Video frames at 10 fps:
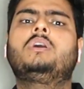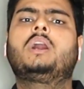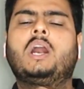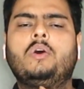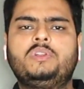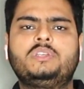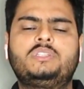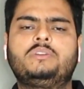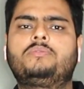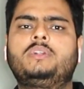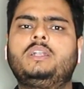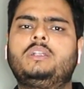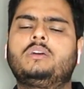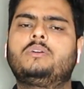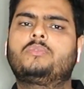how it is
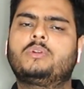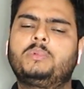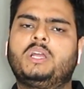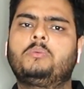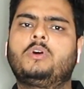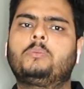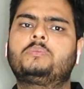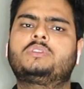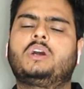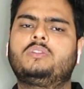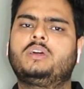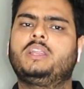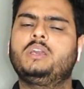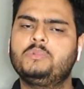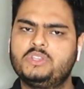different from DevOps, how the
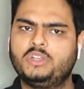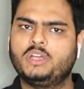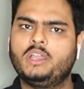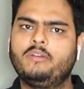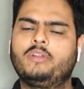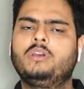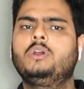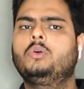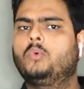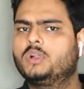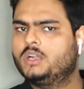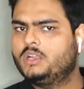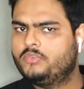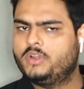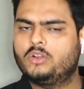name is derived, what are
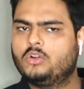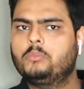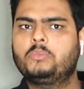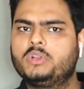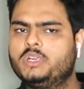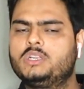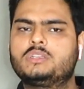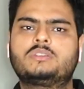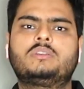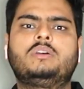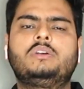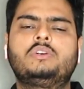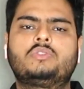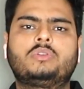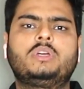different components,
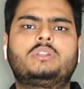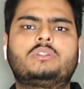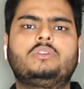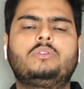so that